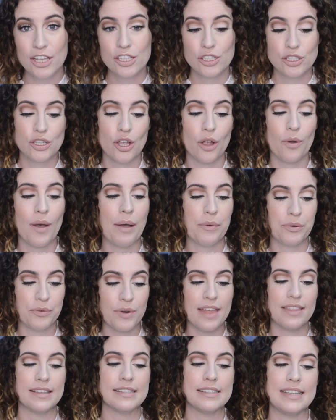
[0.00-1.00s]
so I would
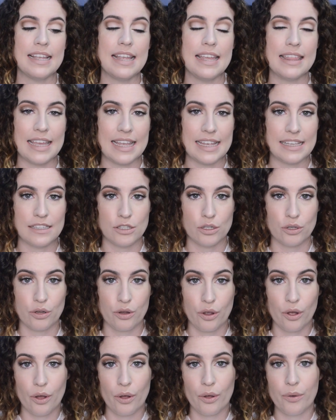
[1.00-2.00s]
rather see these
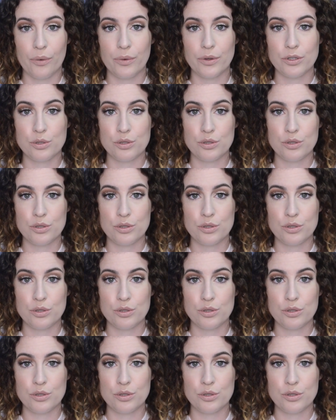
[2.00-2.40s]
go